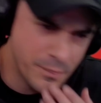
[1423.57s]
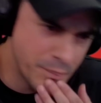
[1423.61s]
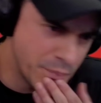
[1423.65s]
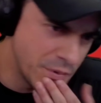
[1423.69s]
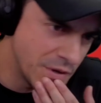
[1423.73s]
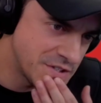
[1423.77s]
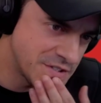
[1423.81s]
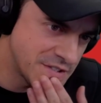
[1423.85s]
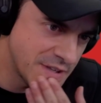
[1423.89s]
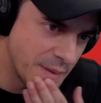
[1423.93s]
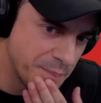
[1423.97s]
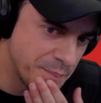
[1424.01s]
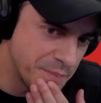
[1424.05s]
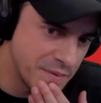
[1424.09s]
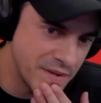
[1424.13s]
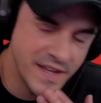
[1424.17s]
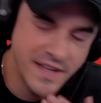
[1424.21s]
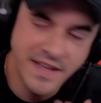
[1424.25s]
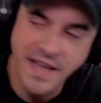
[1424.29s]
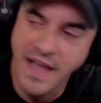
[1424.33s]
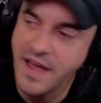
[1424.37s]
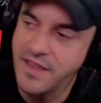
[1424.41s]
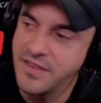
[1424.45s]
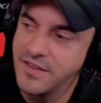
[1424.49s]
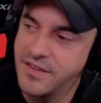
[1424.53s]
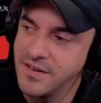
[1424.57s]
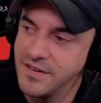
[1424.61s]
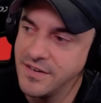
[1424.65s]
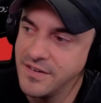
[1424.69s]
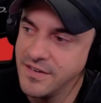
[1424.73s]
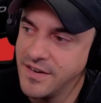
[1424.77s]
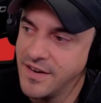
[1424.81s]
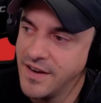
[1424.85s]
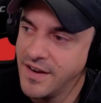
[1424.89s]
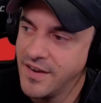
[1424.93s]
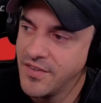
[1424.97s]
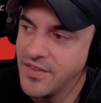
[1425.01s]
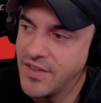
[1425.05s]
put something together
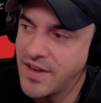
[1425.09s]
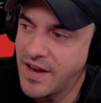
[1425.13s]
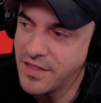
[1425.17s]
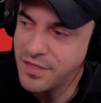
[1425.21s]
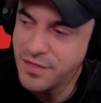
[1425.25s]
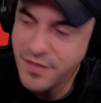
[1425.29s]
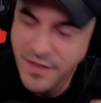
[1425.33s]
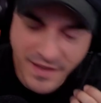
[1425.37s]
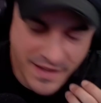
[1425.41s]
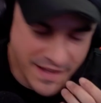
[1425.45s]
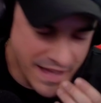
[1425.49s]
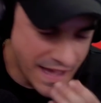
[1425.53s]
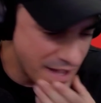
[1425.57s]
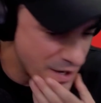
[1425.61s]
that I think,